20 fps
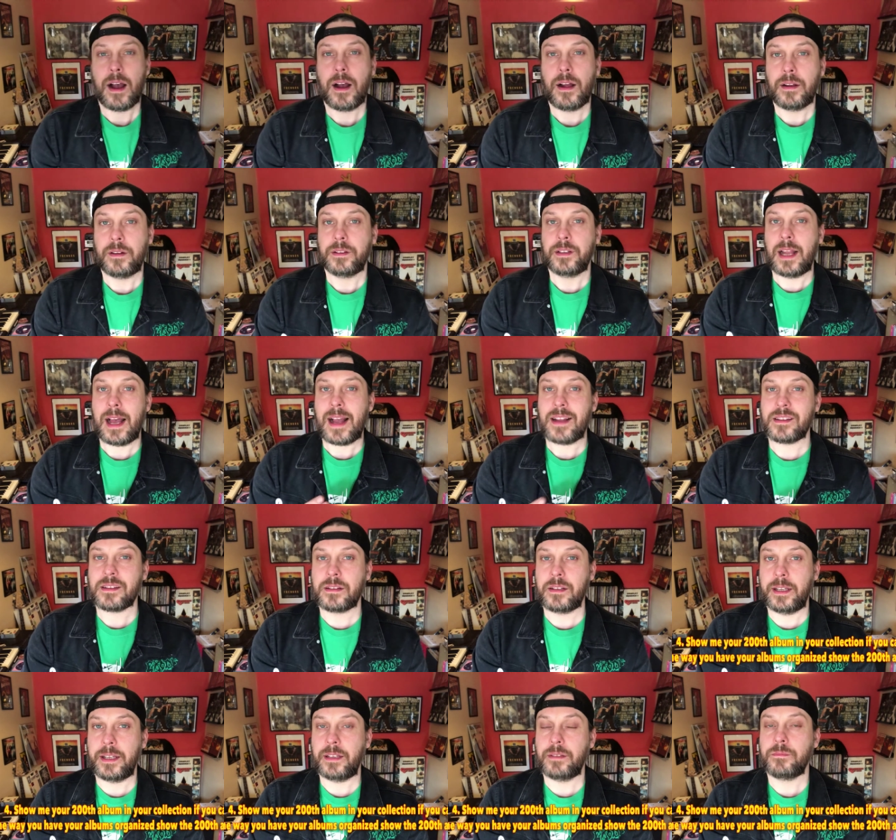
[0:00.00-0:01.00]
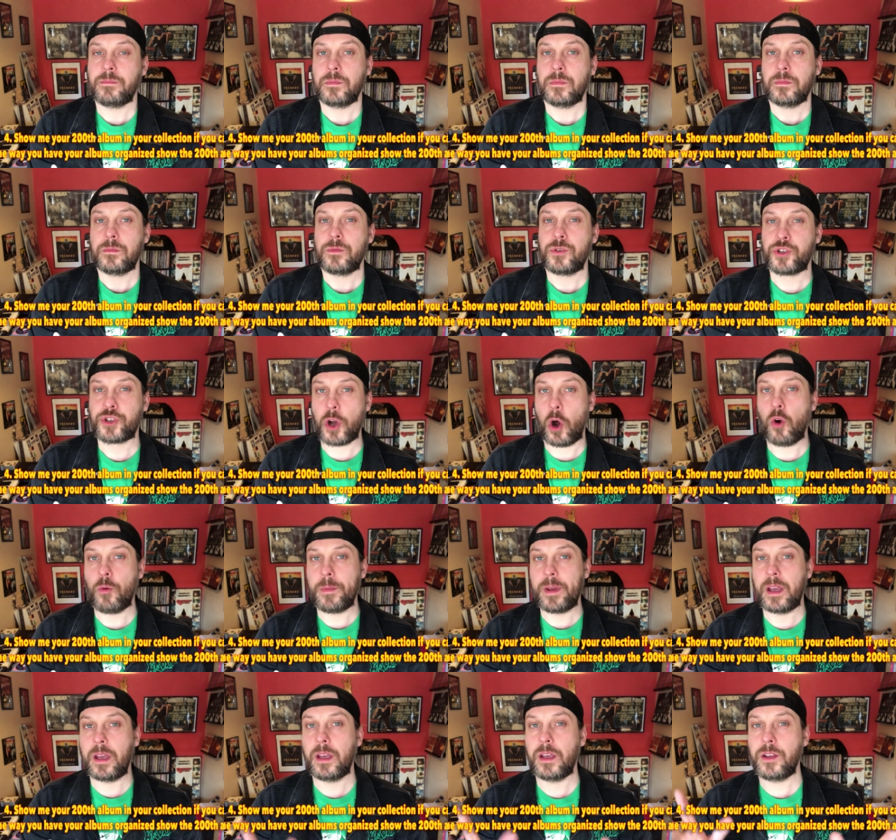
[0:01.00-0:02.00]
And lastly, show
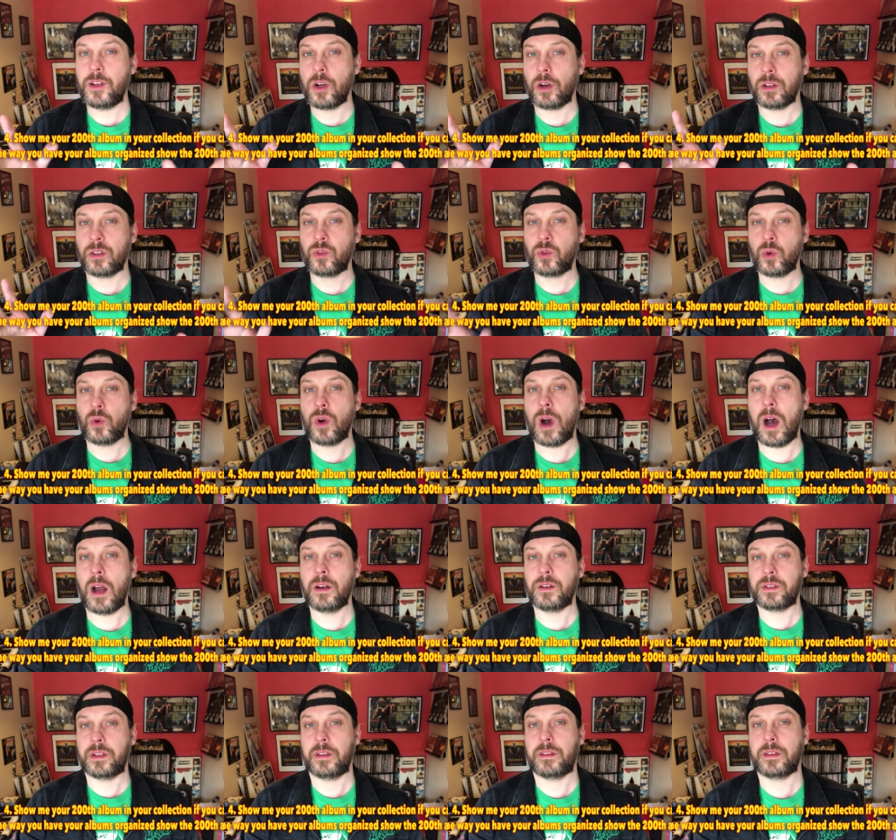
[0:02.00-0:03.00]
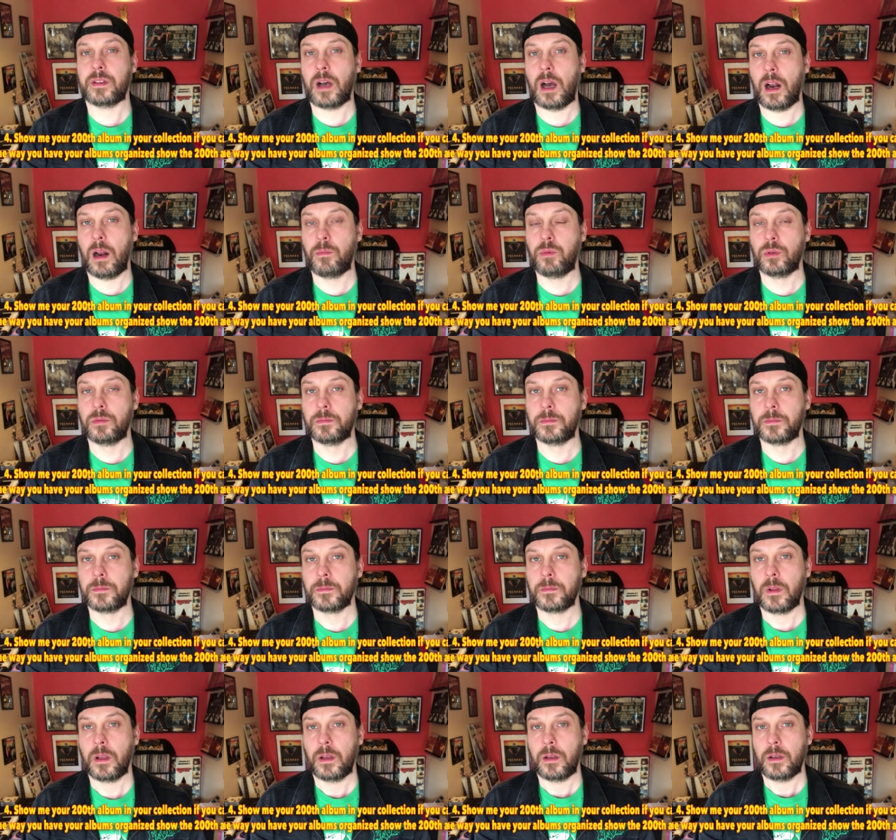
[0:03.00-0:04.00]
me your two hundredth album
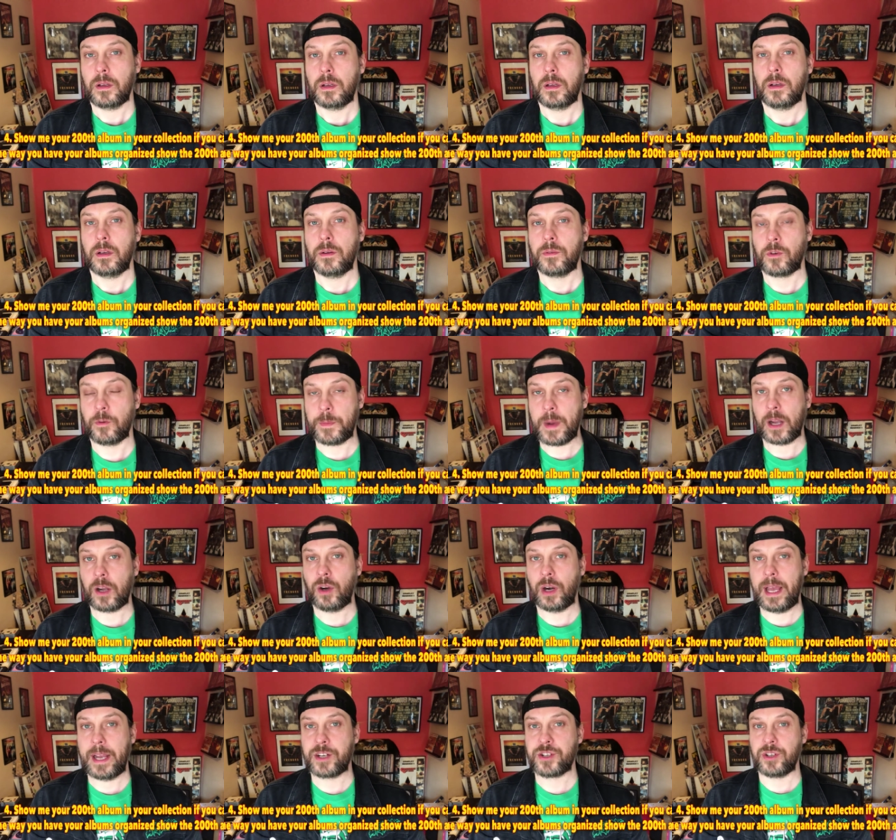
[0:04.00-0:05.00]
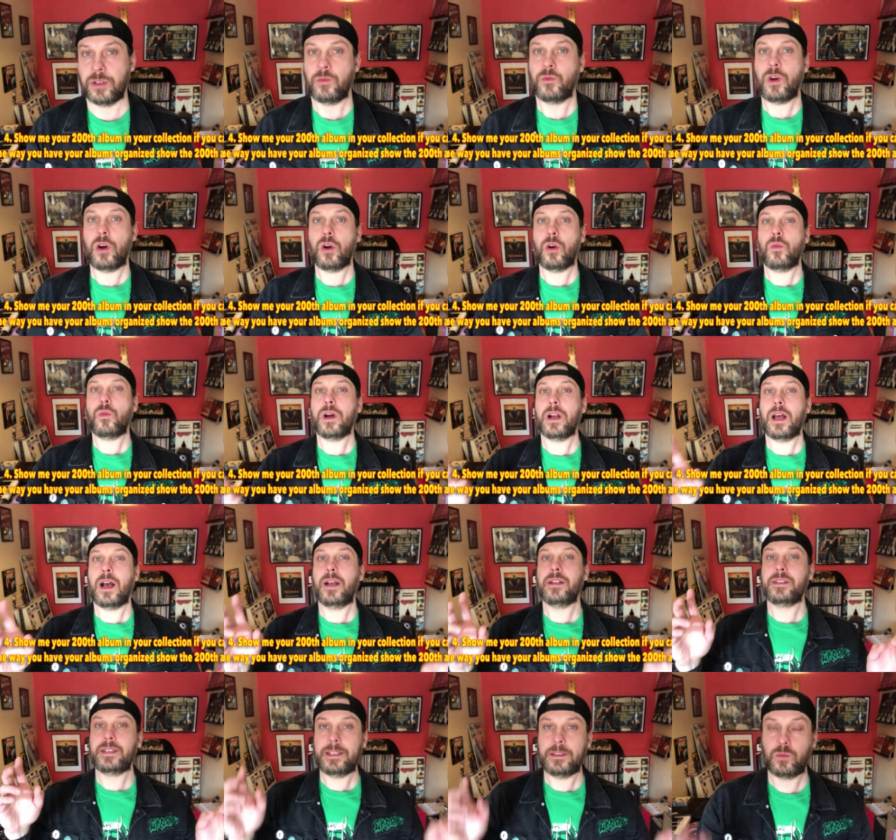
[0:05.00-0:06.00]
from my collection. Well, what
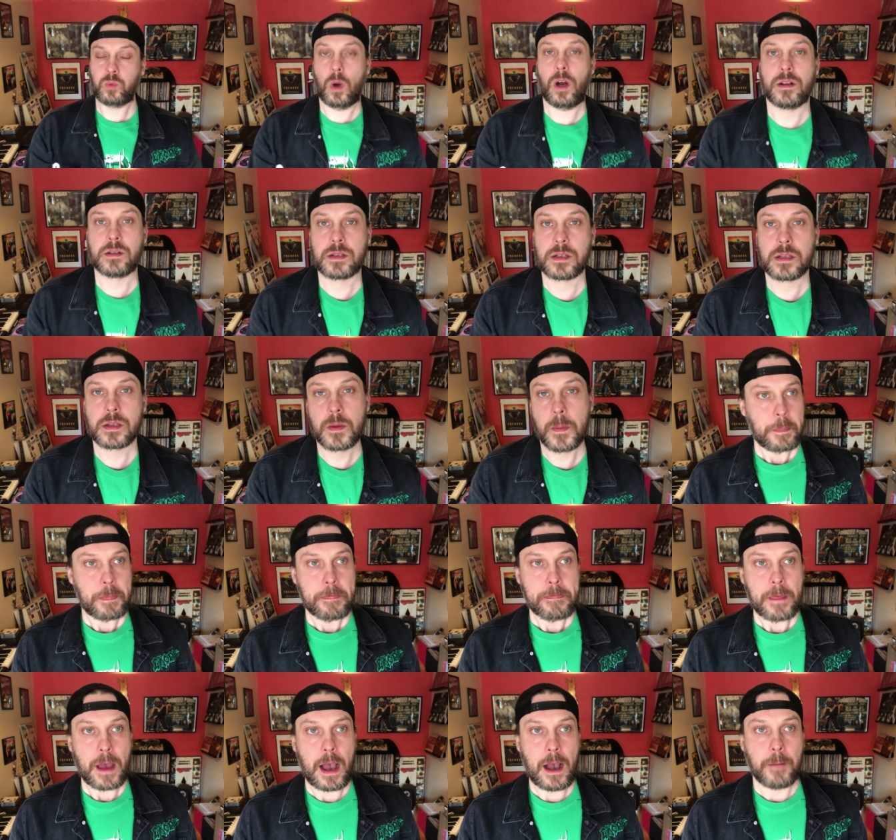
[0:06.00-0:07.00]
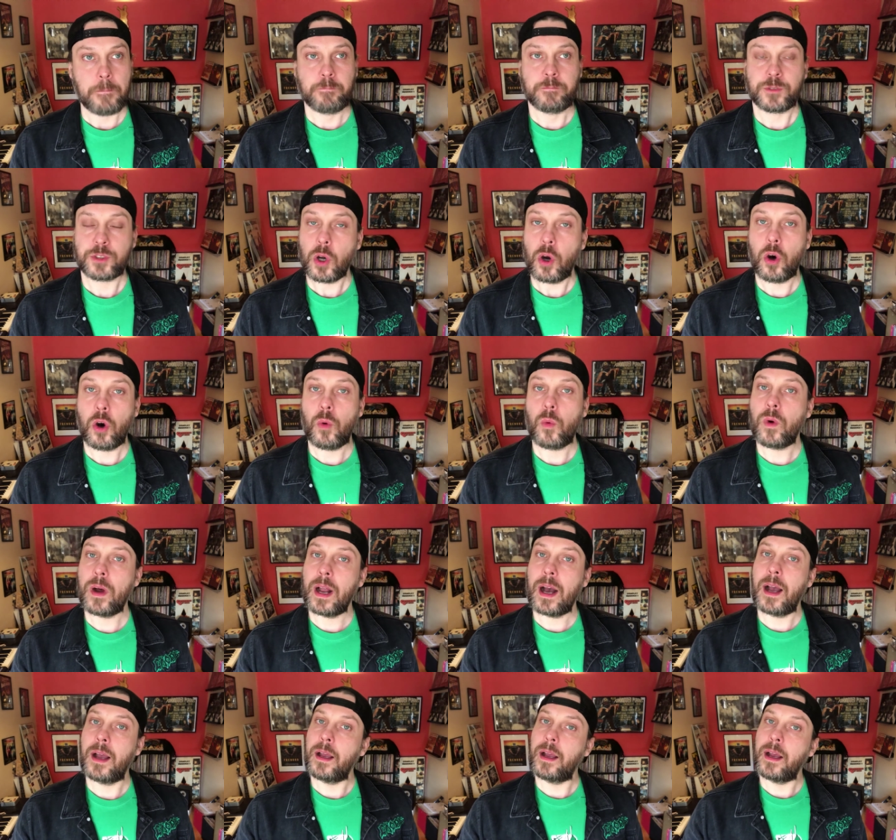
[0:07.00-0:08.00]
I did was Um, so well, I